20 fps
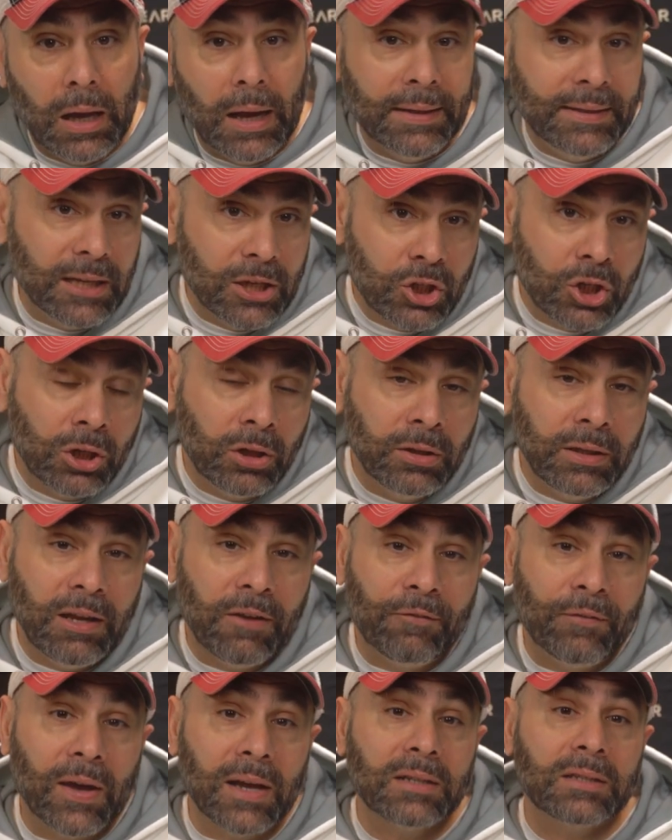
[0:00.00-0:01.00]
Additionally,
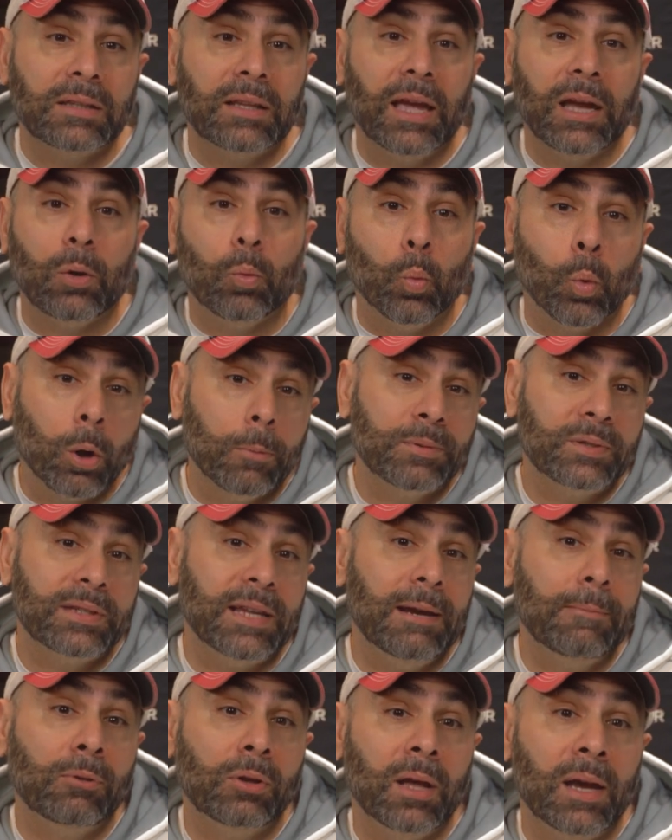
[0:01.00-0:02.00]
effects like Warp
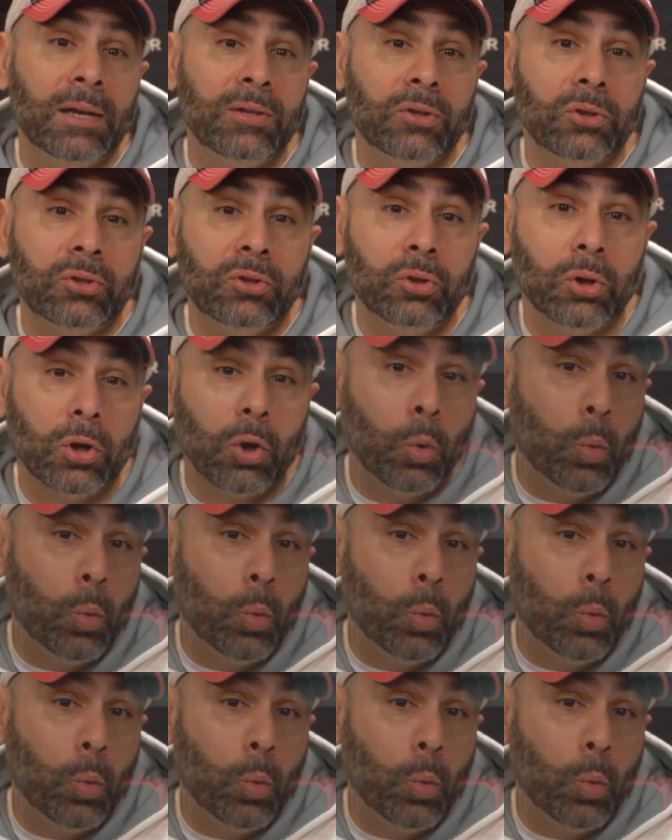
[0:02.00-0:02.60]
Stabilizer took